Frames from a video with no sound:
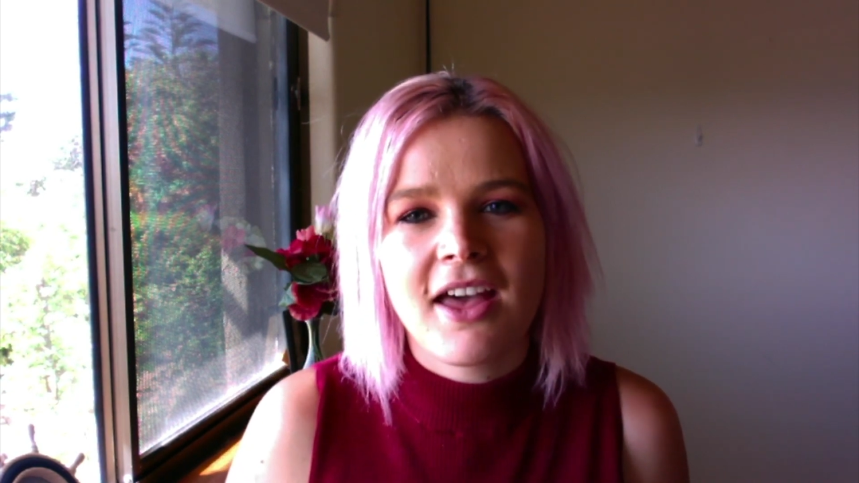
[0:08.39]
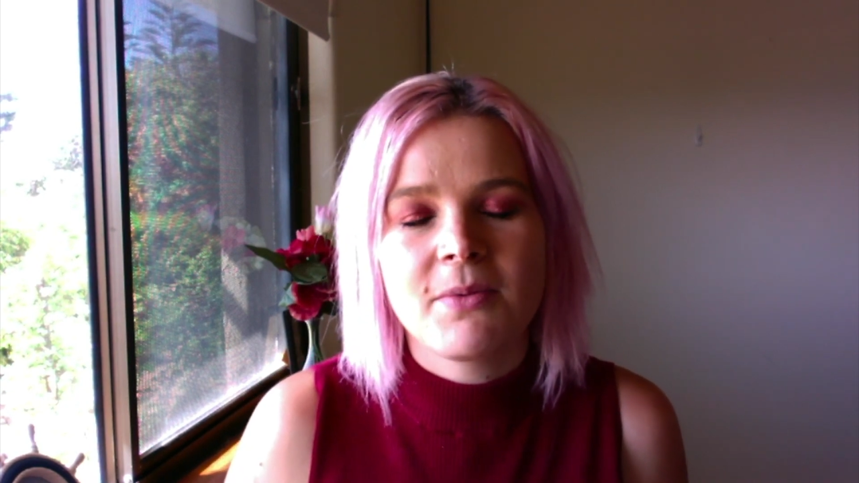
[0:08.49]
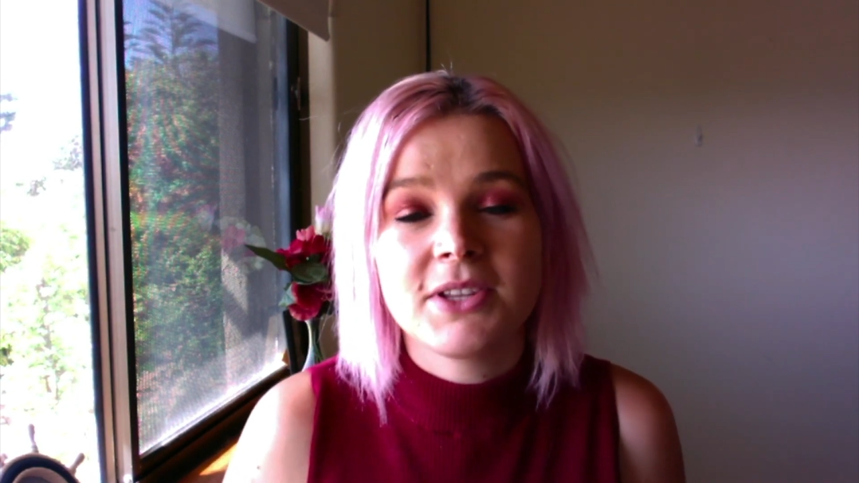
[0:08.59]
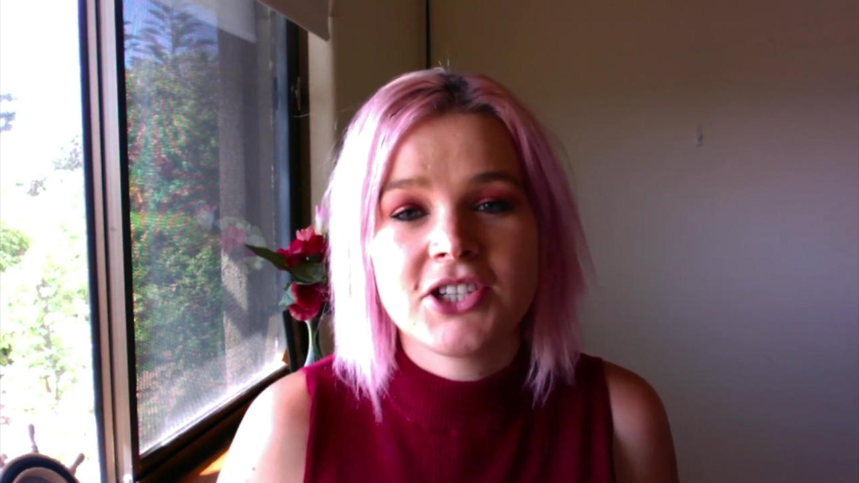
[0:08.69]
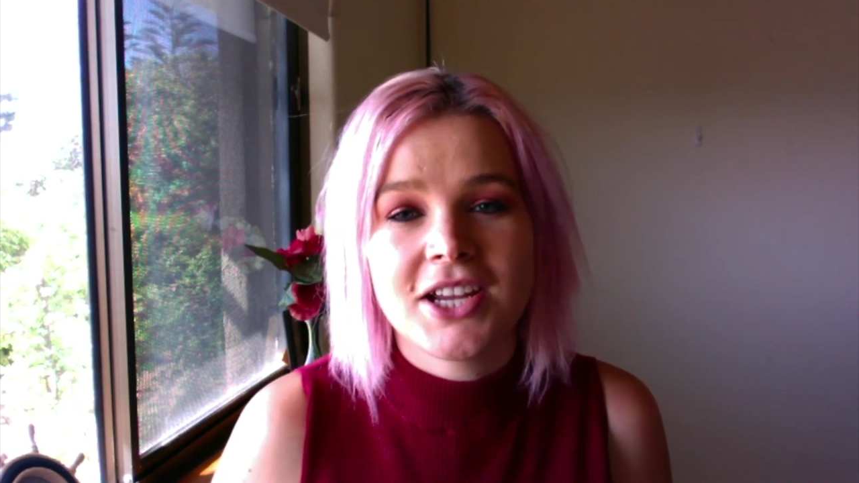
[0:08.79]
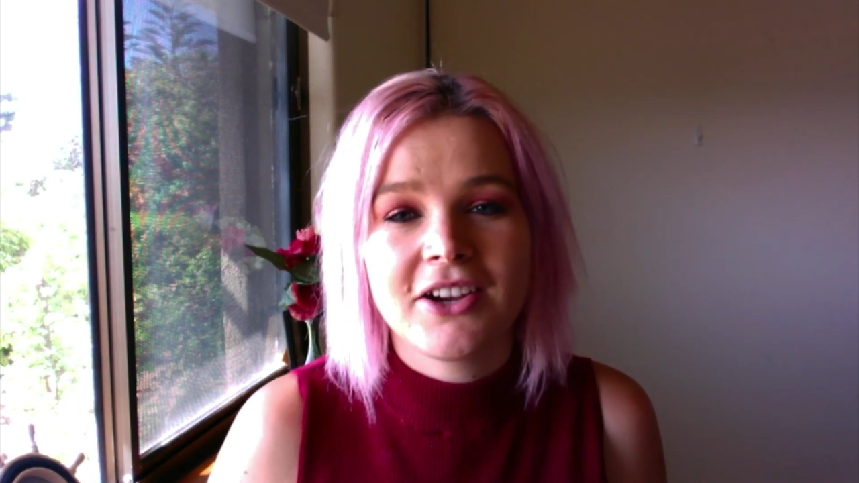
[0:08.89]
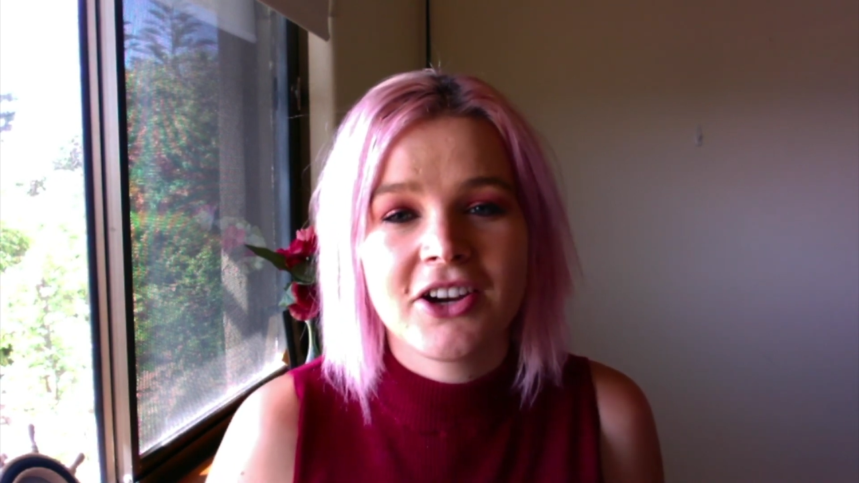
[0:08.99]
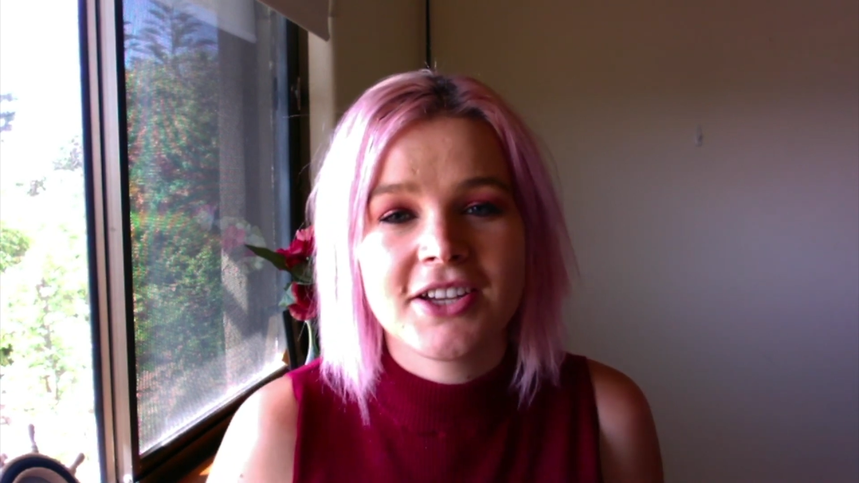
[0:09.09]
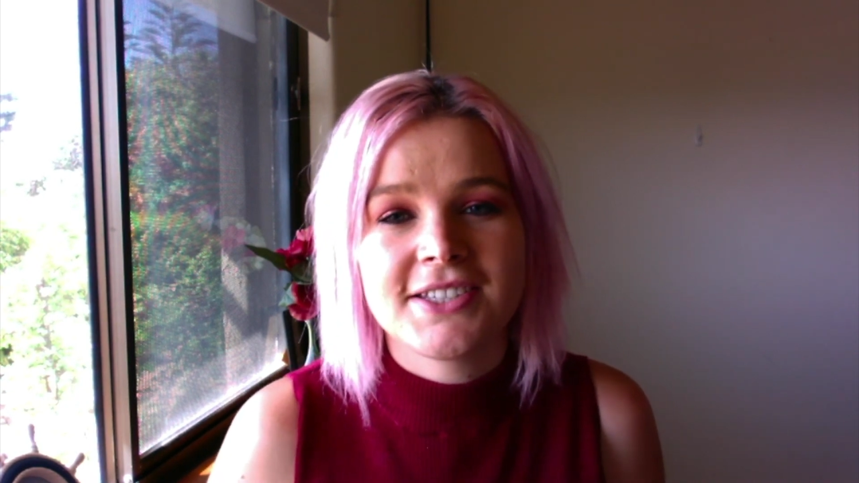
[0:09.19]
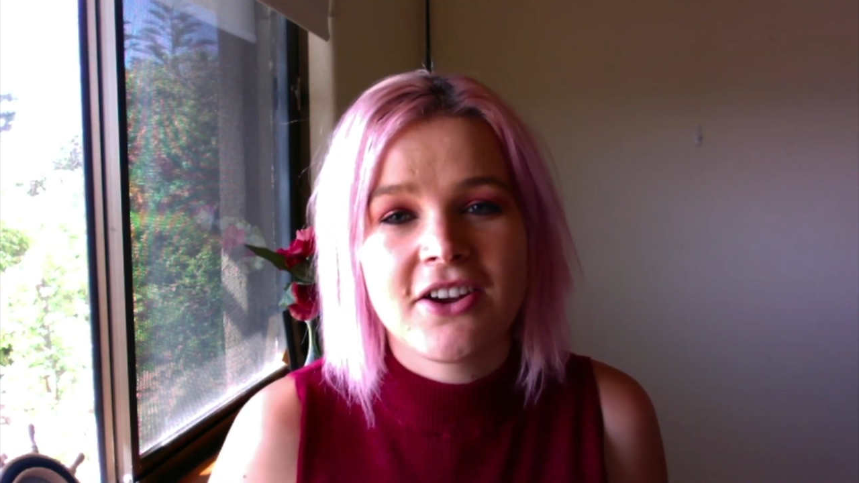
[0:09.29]
with She
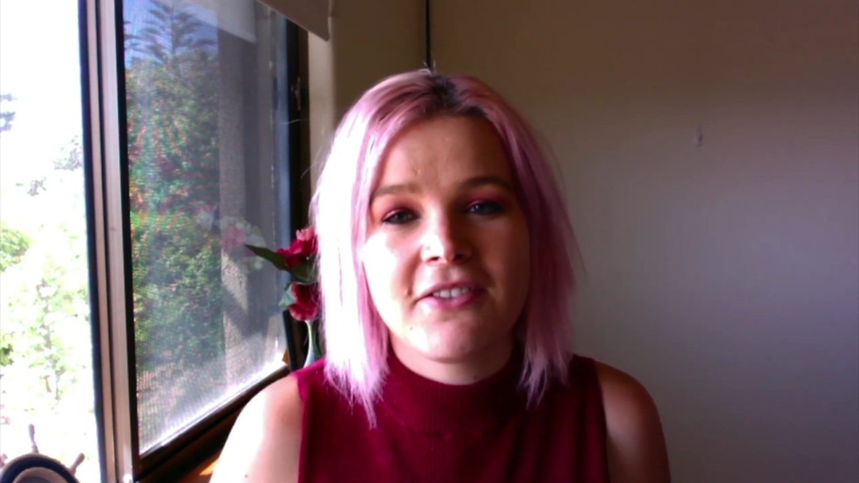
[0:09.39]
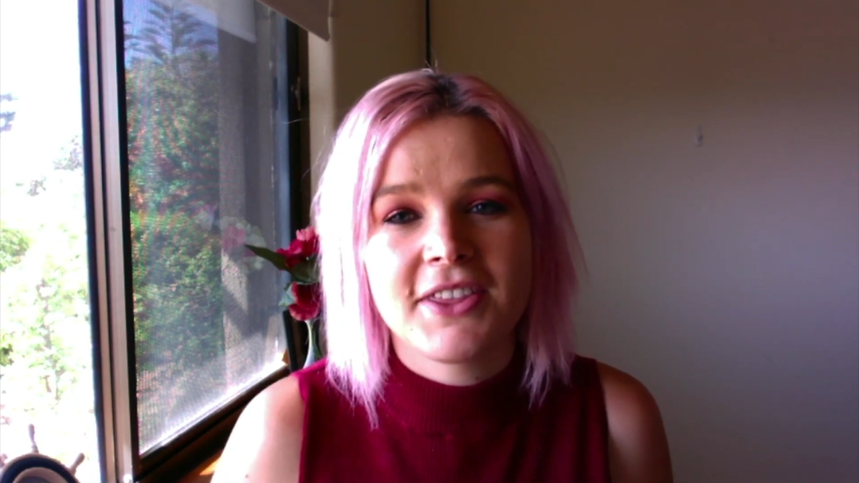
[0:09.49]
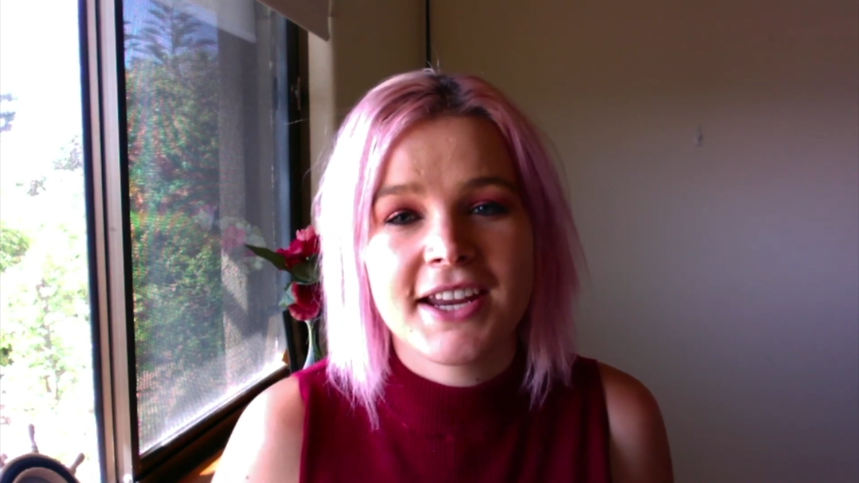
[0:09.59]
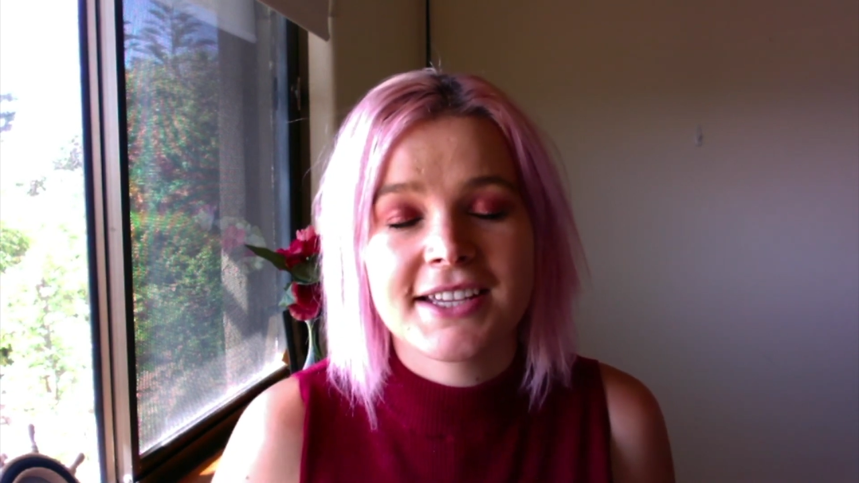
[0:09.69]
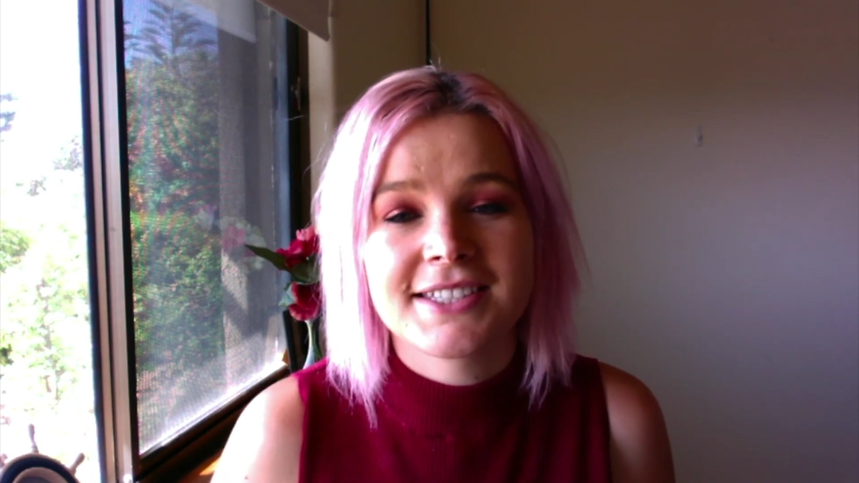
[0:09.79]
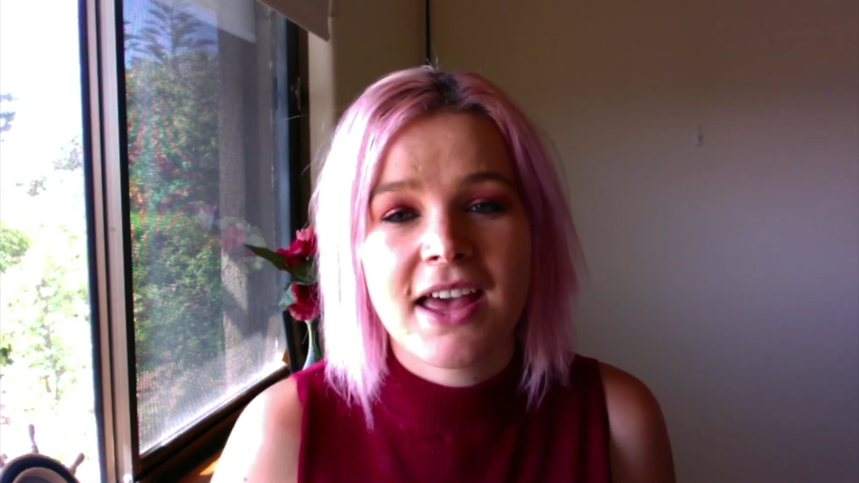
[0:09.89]
Codes over the next